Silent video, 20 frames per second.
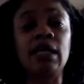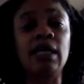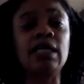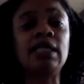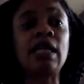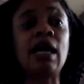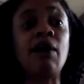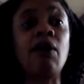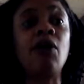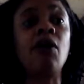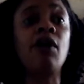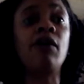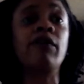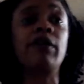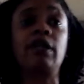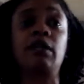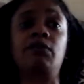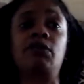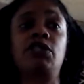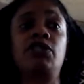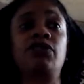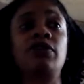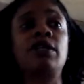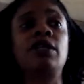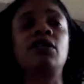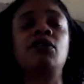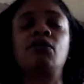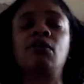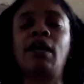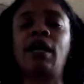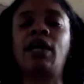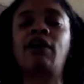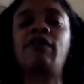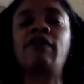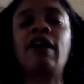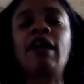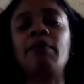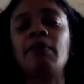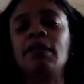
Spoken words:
unless I already was treating you like crap.